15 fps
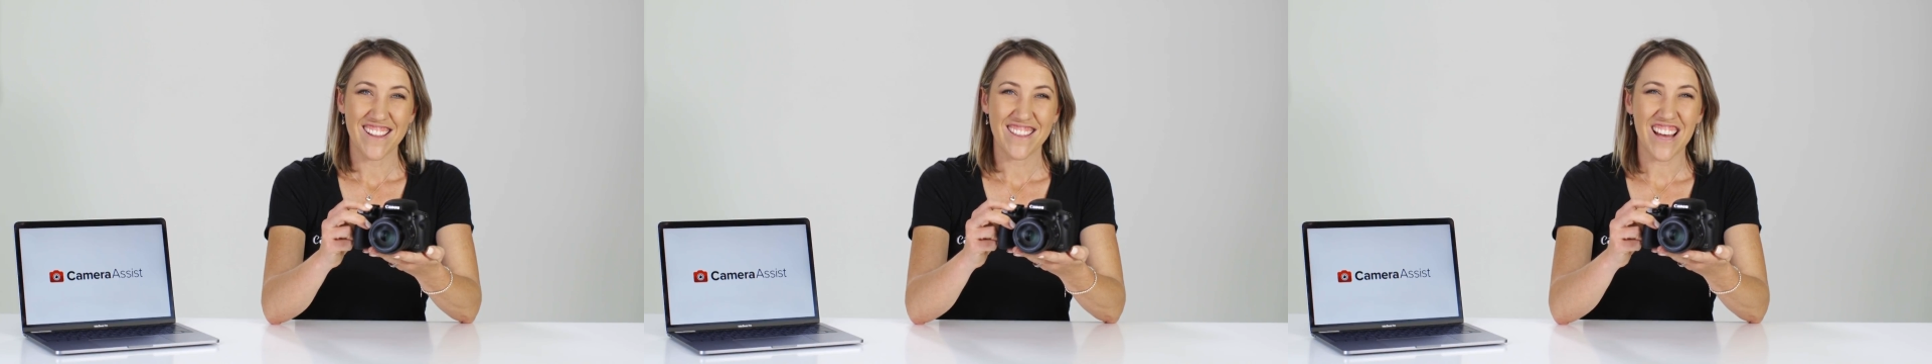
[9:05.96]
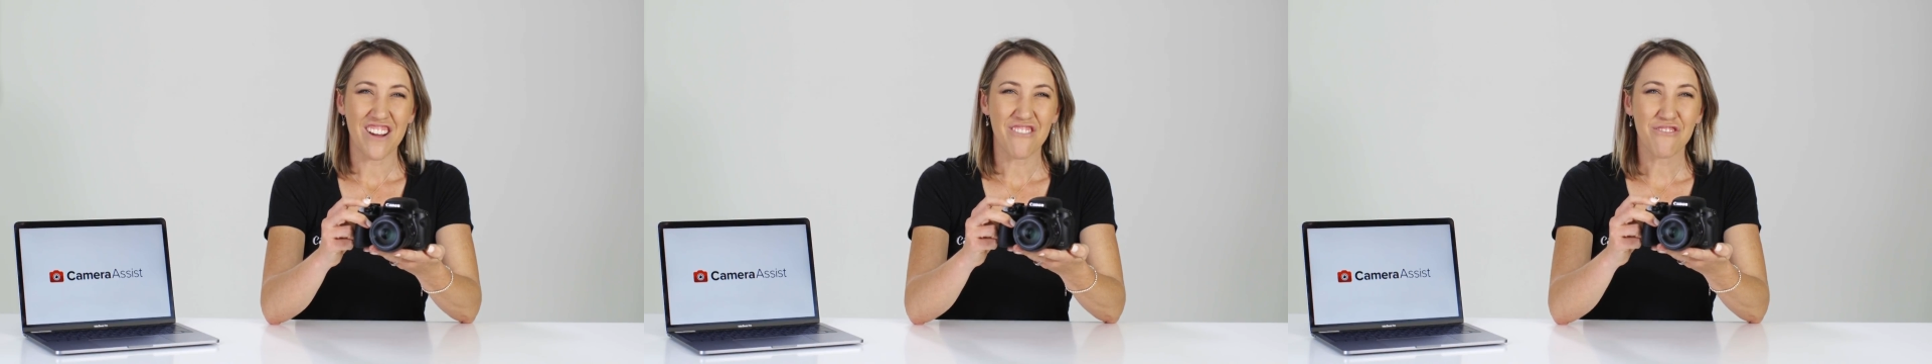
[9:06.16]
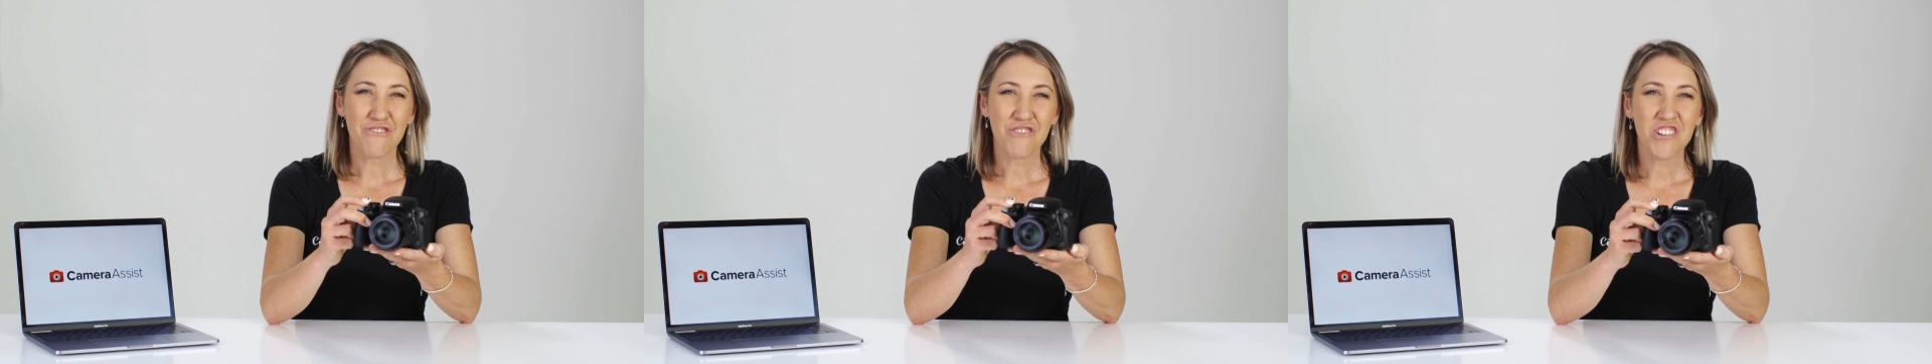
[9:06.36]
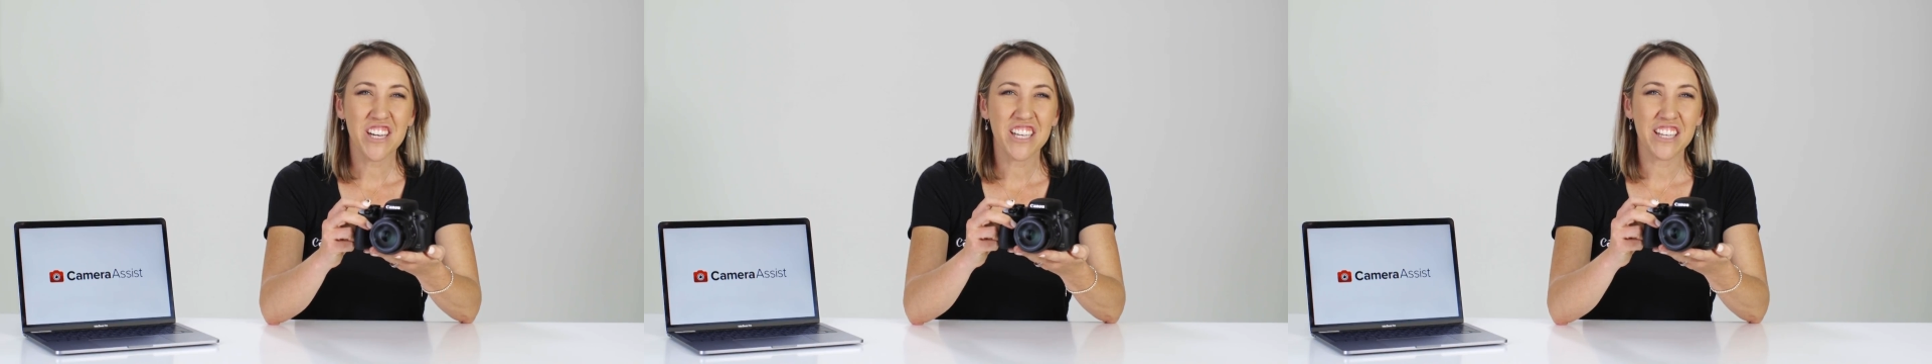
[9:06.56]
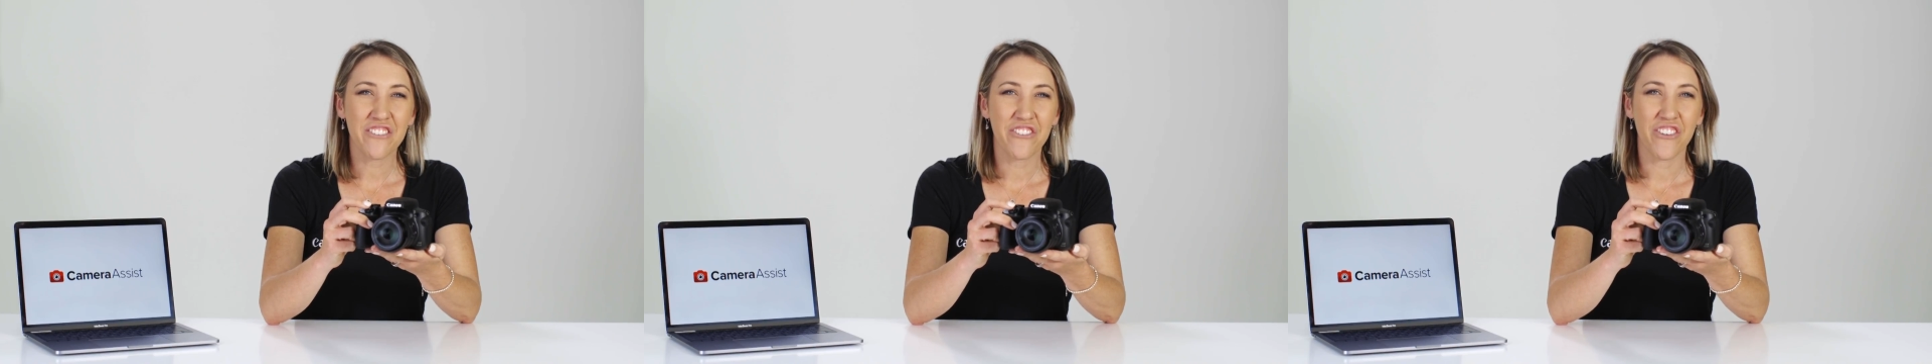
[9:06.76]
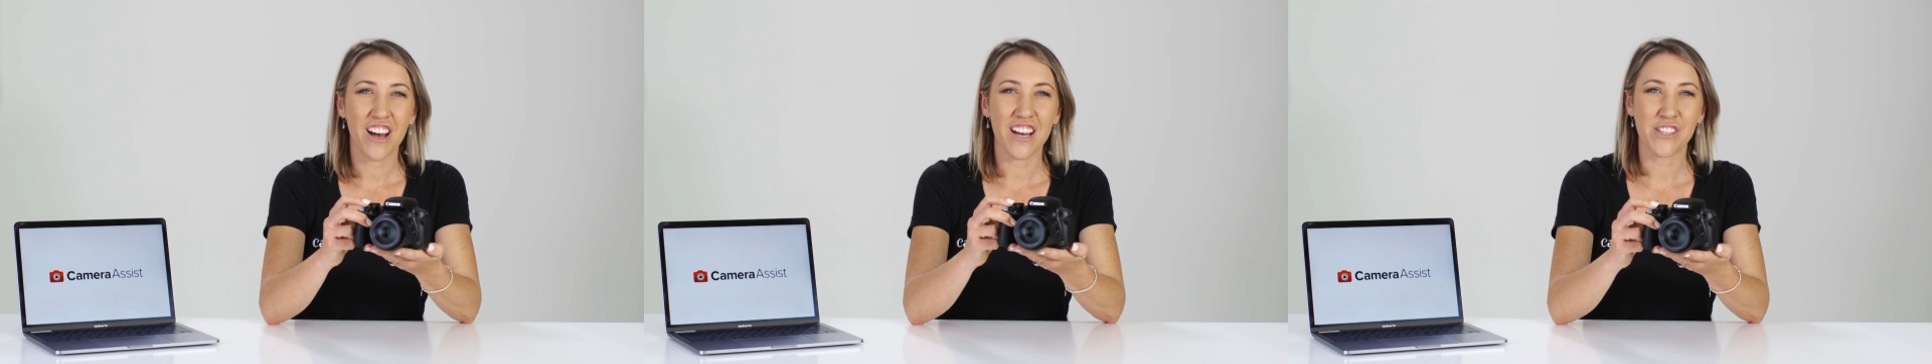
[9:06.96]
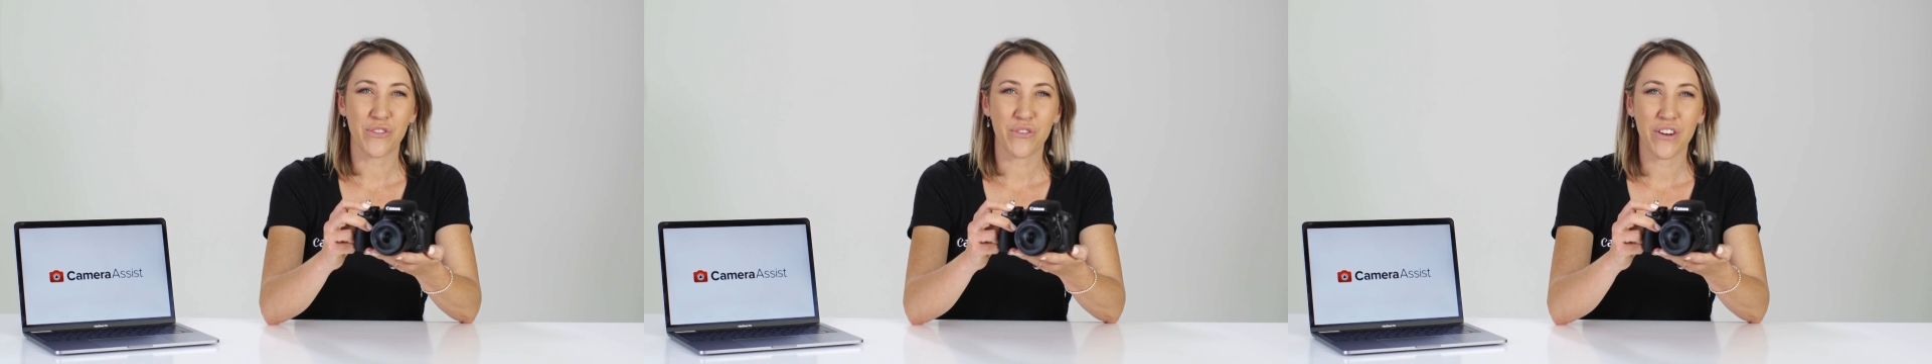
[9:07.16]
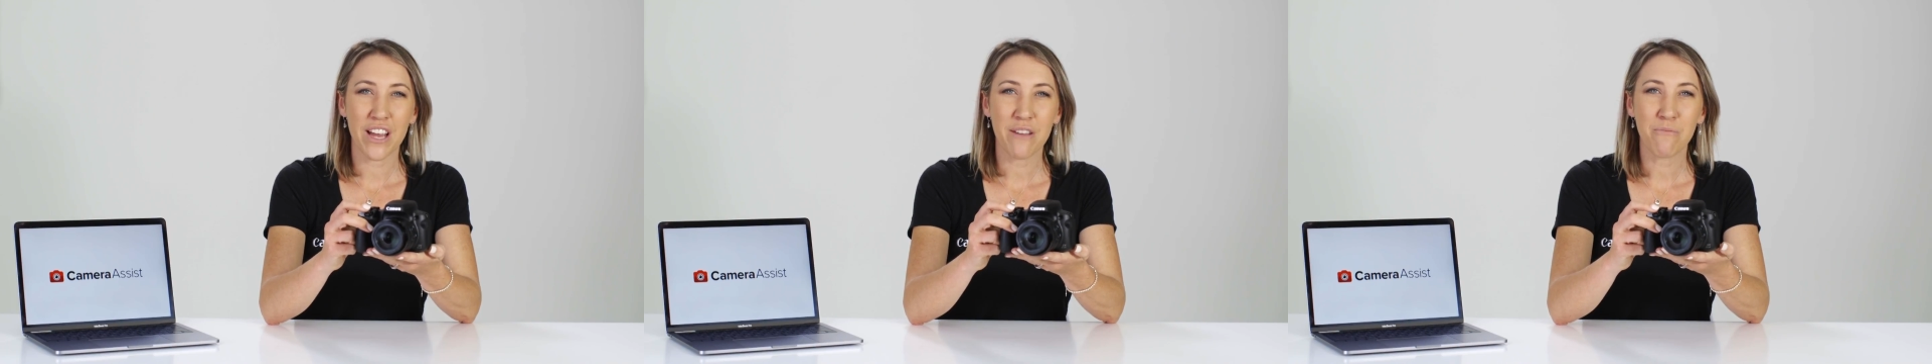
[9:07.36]
that really fast
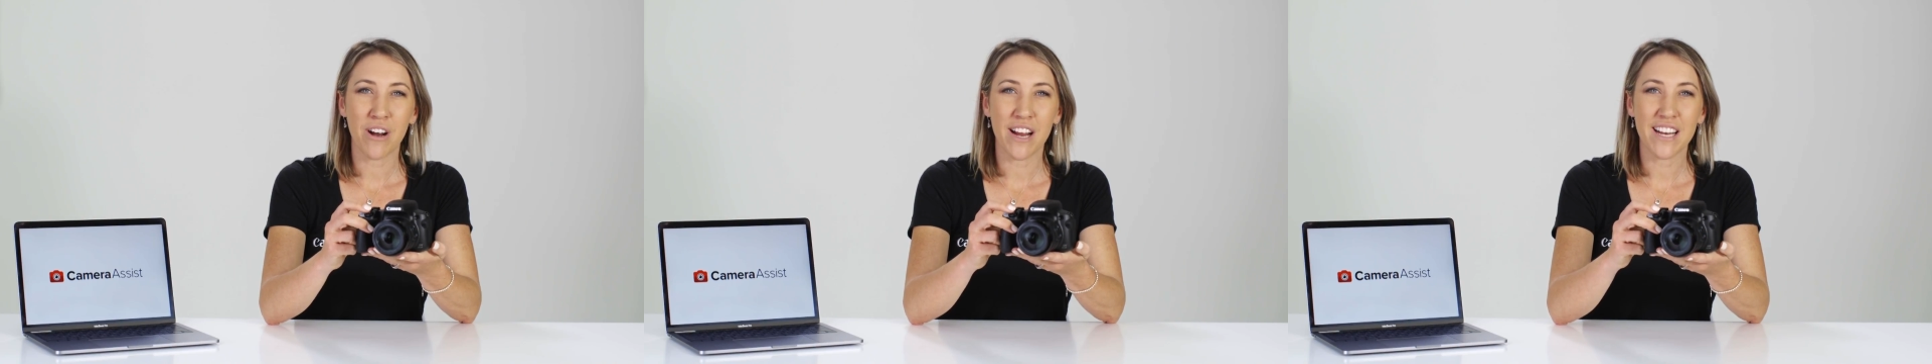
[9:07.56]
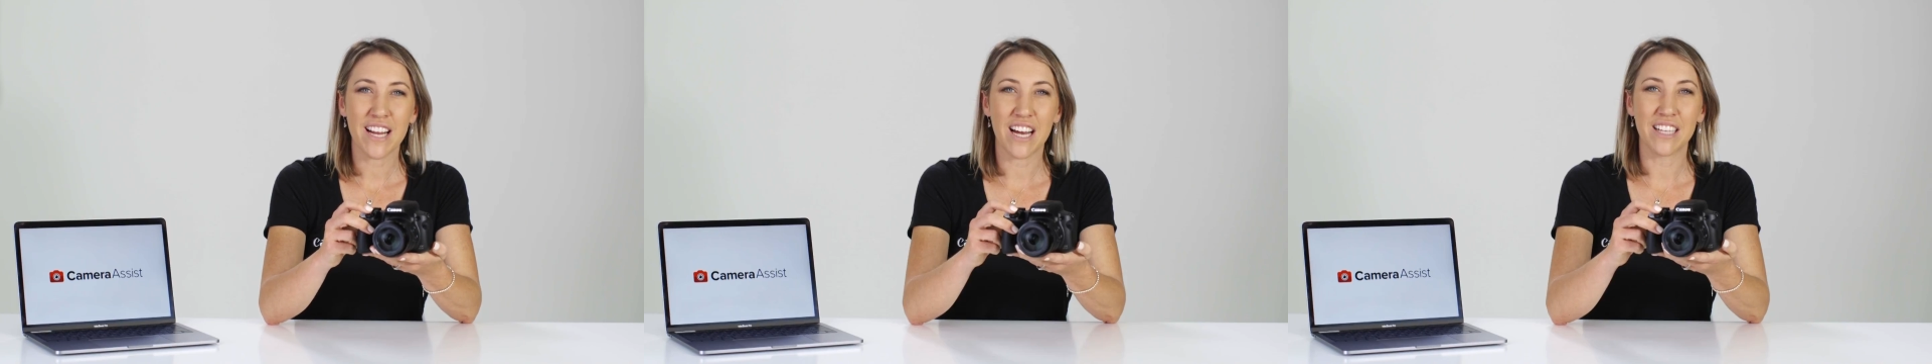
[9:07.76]
frame rate,